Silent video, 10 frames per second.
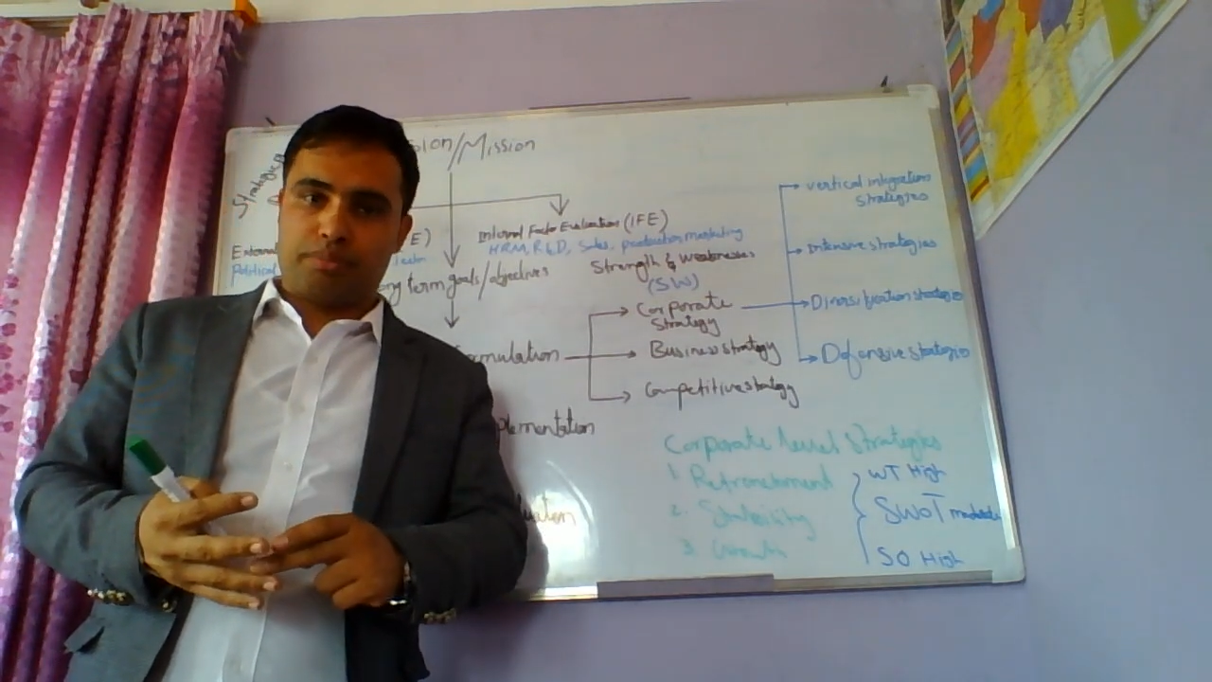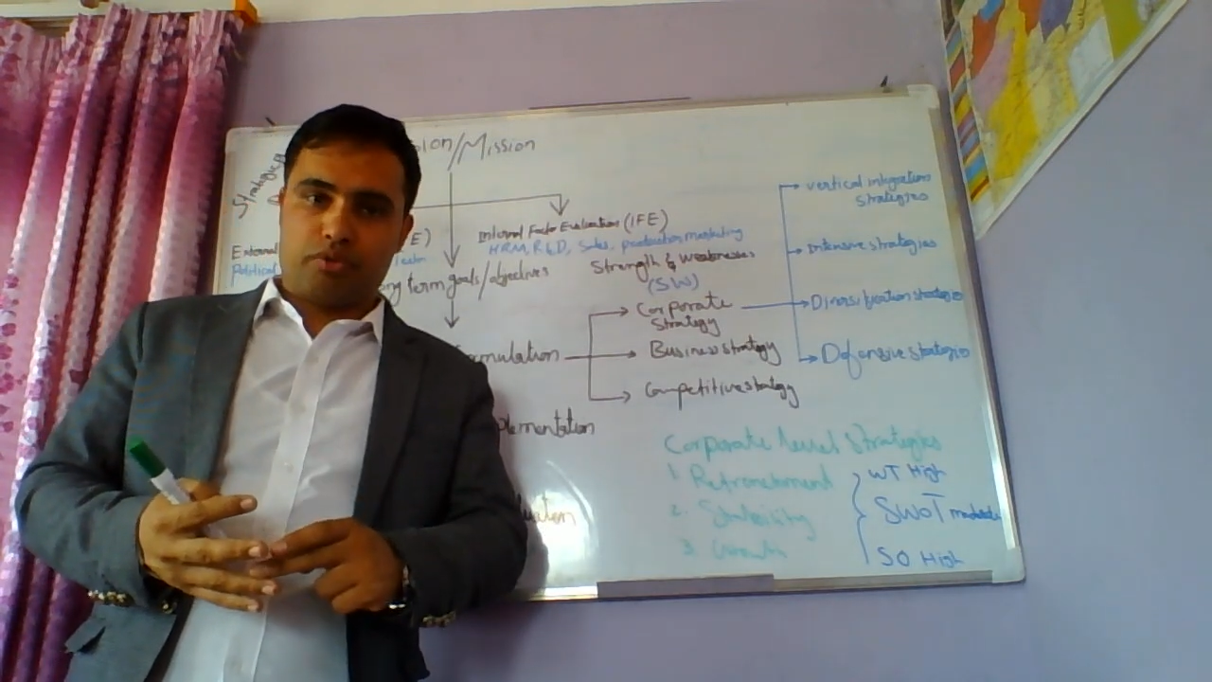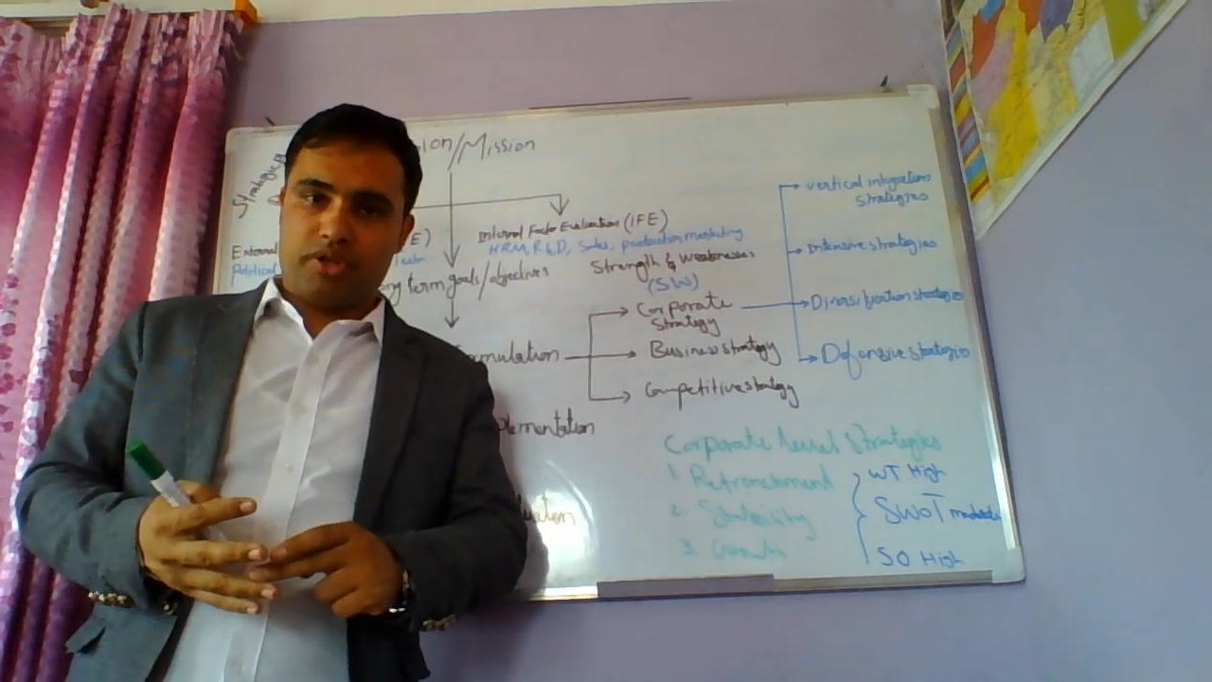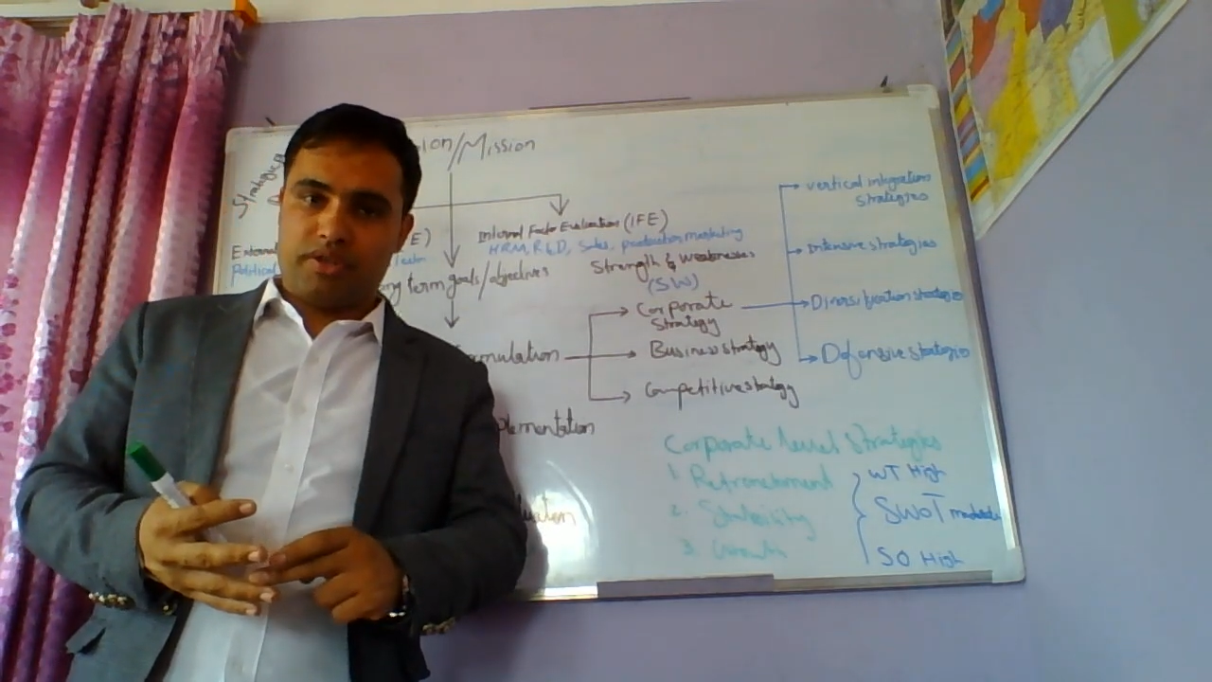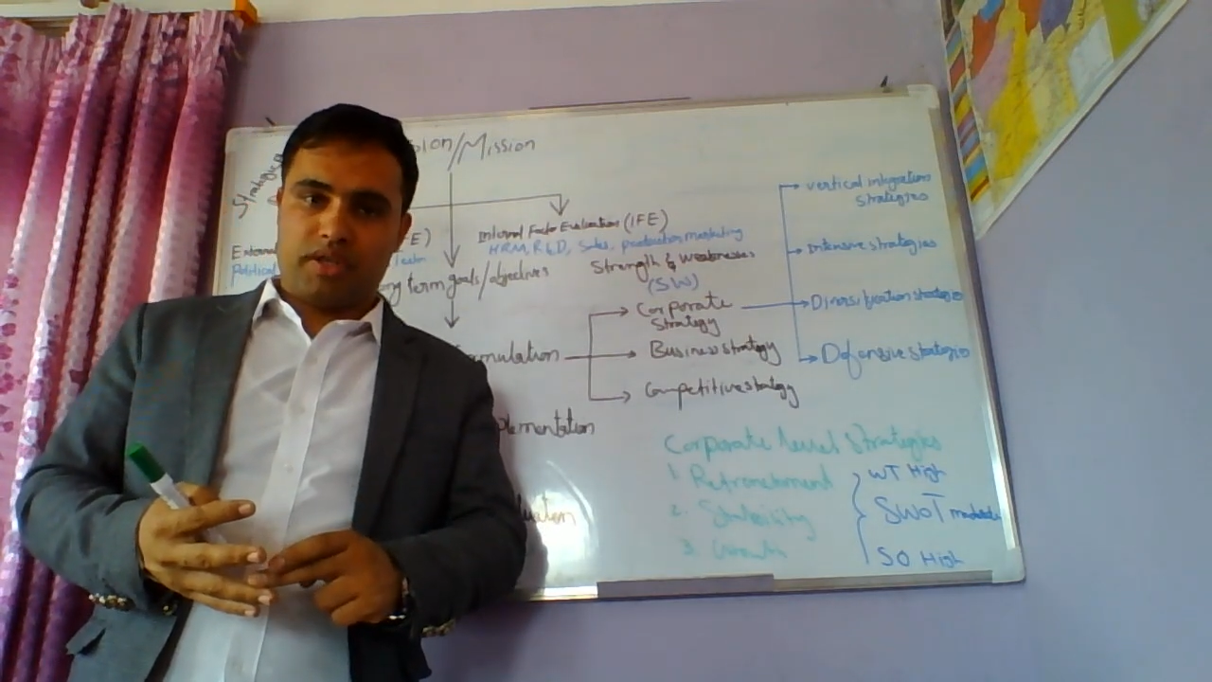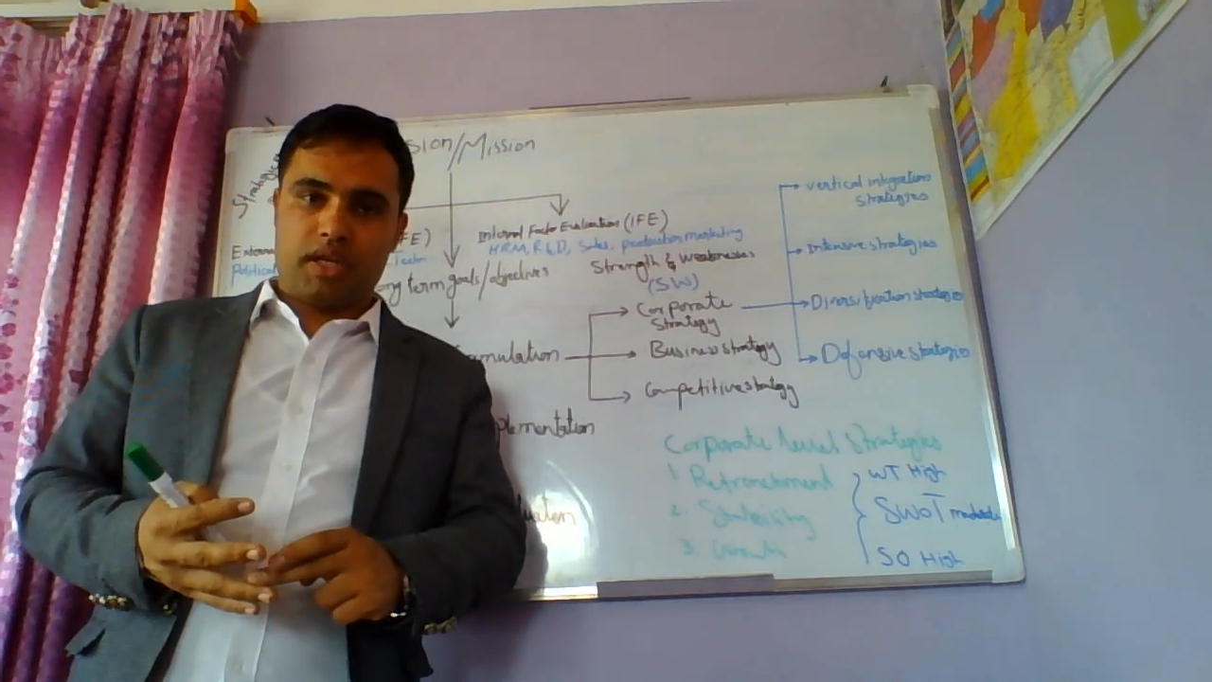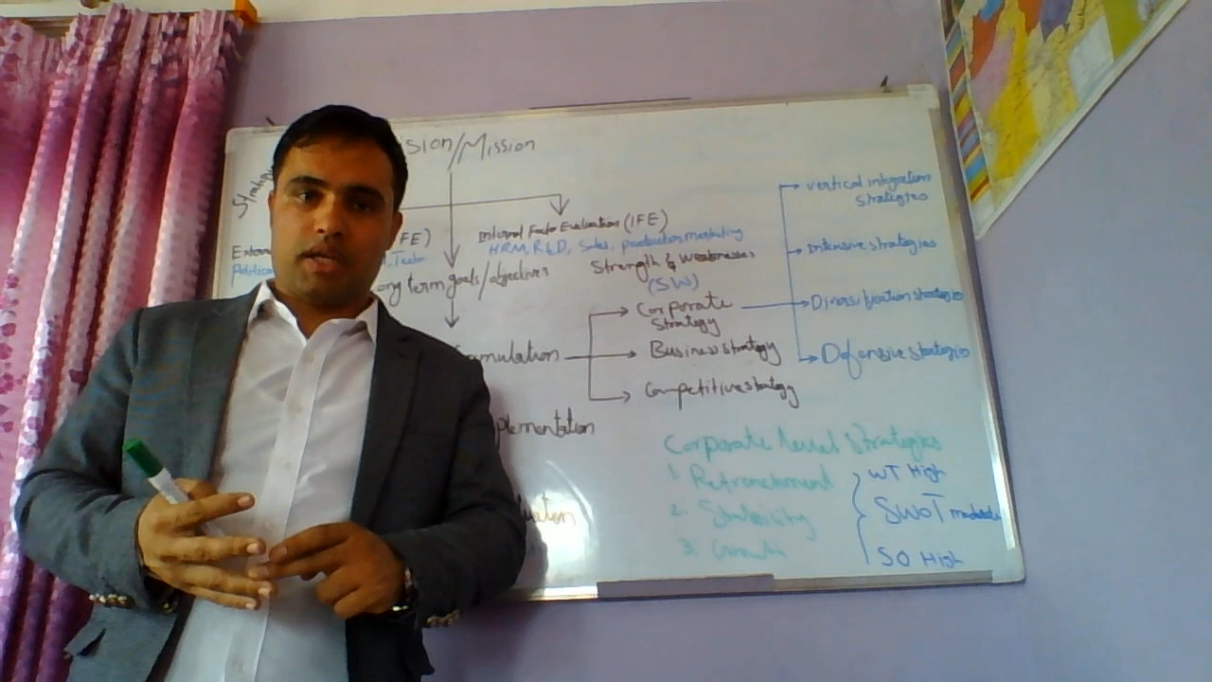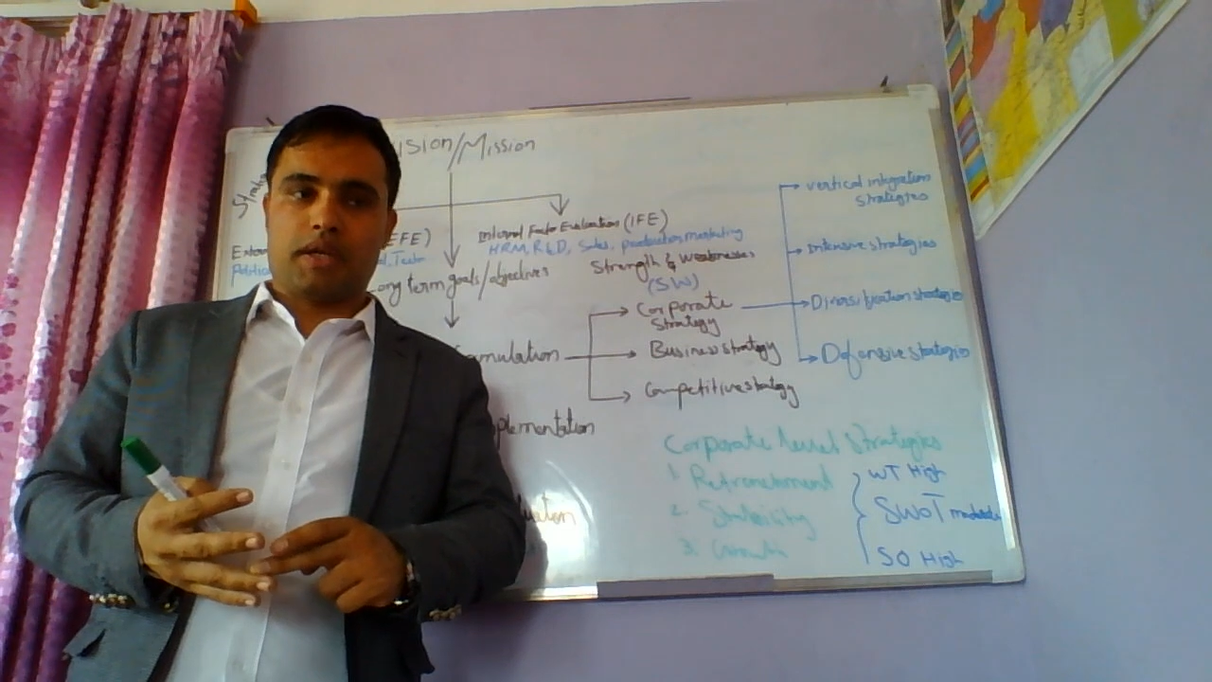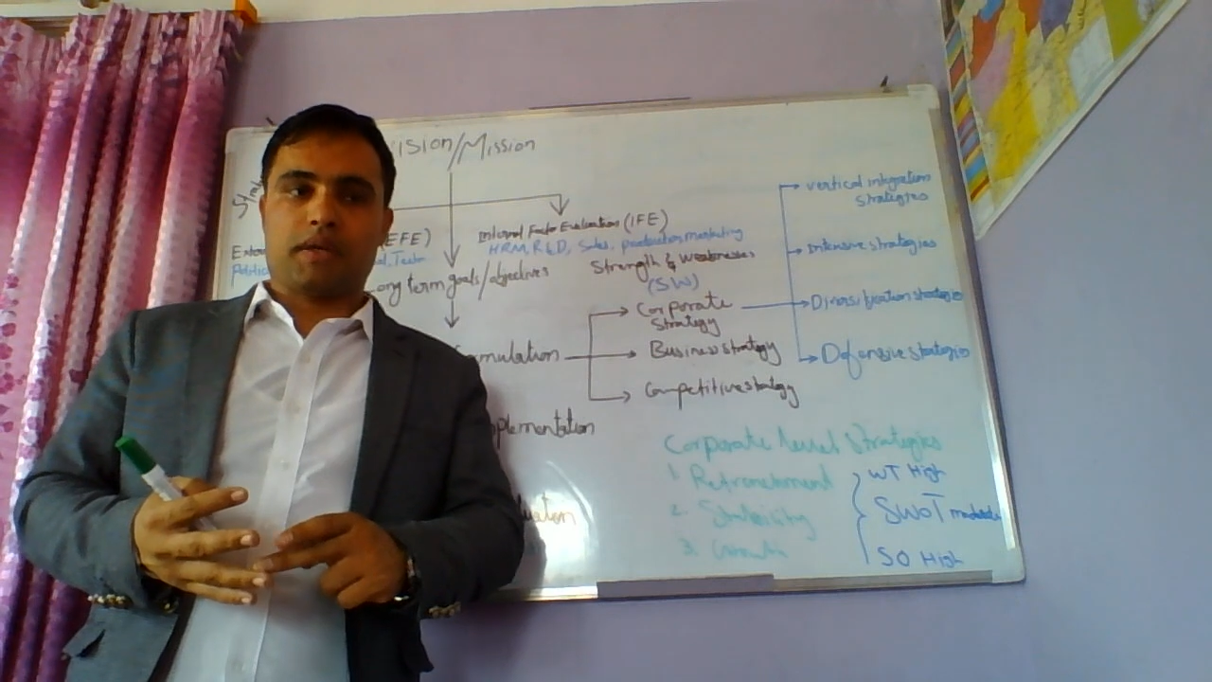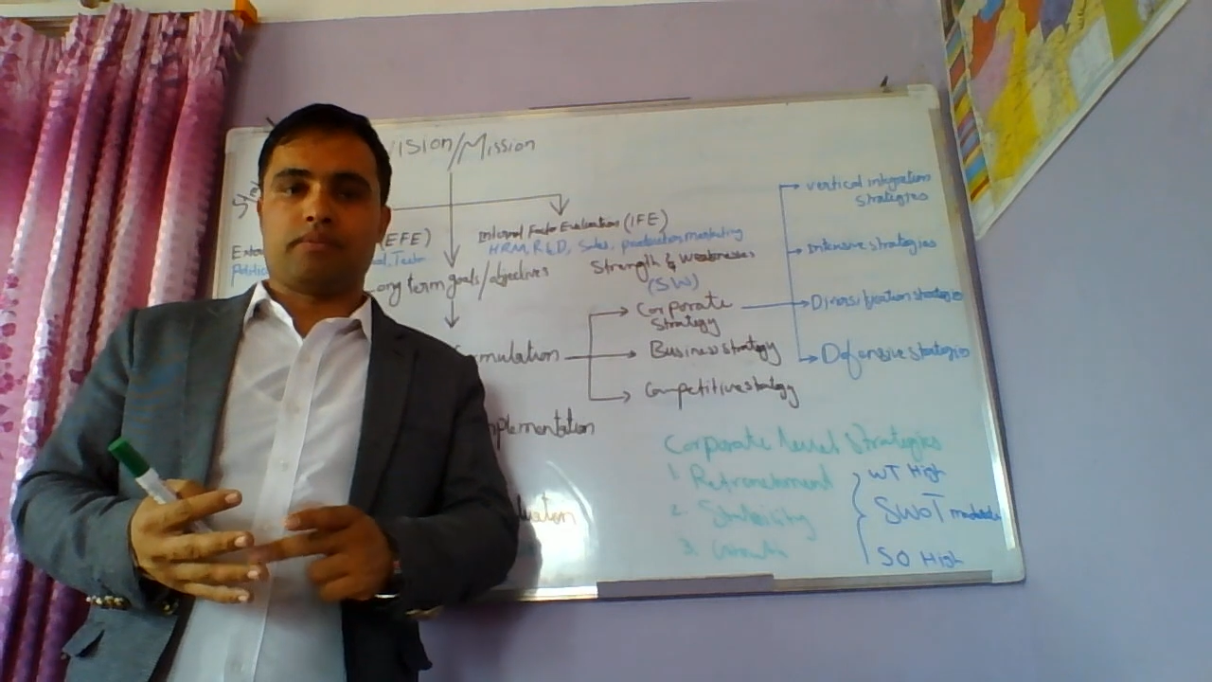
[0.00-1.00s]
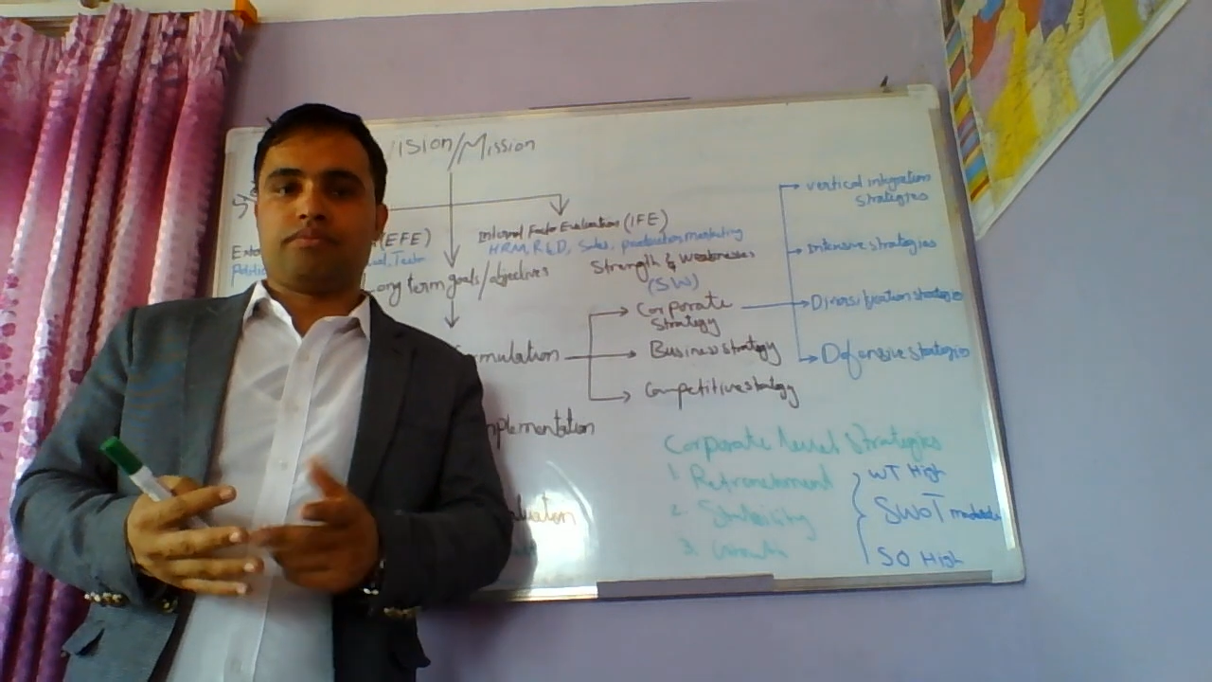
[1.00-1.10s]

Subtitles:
producing,